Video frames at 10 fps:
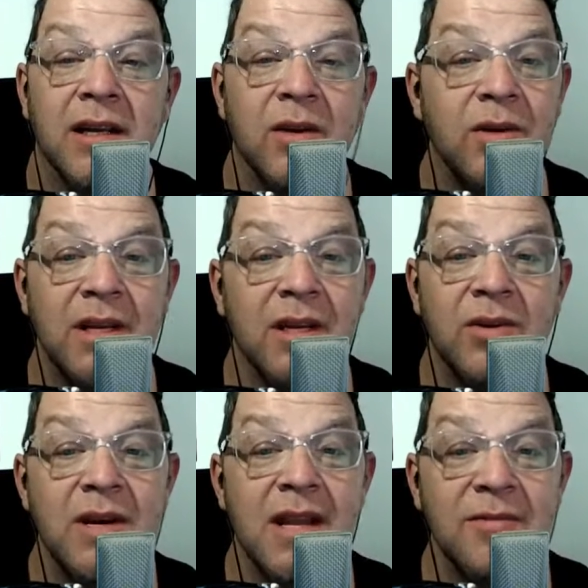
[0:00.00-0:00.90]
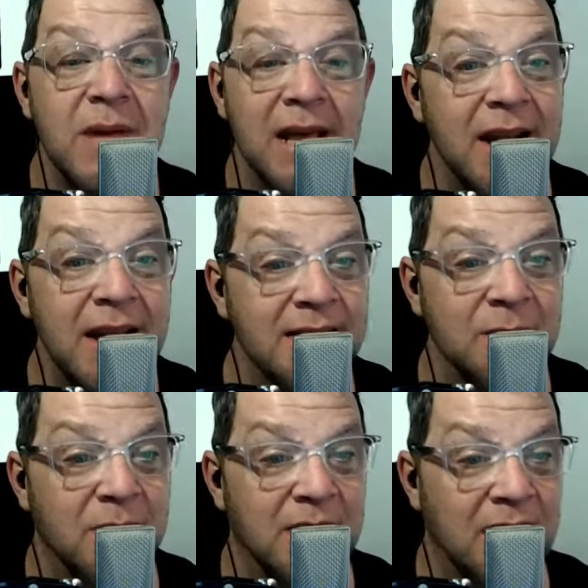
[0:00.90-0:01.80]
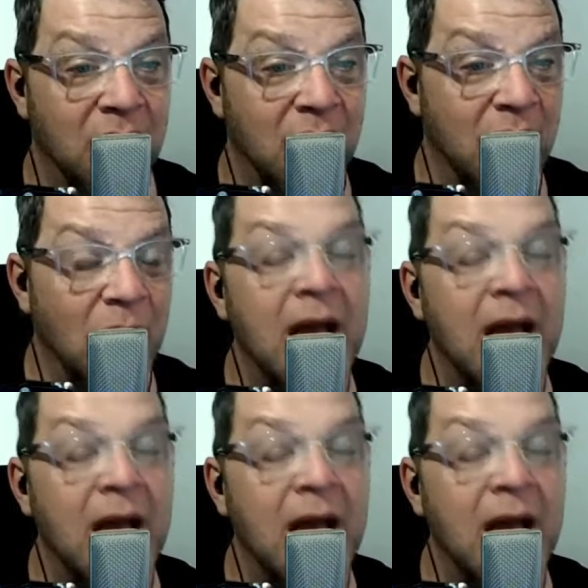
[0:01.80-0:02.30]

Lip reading: You didn't give me any sympathy at all.